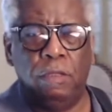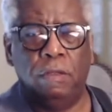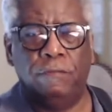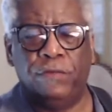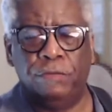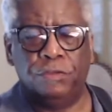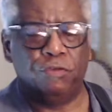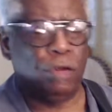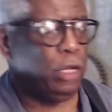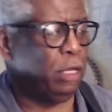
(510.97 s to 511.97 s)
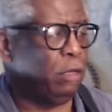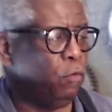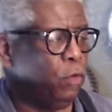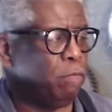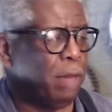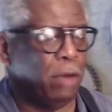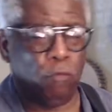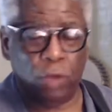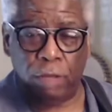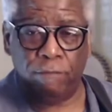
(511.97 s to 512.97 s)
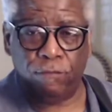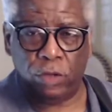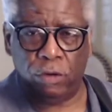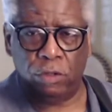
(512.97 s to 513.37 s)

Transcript: the 5th string with my ring finger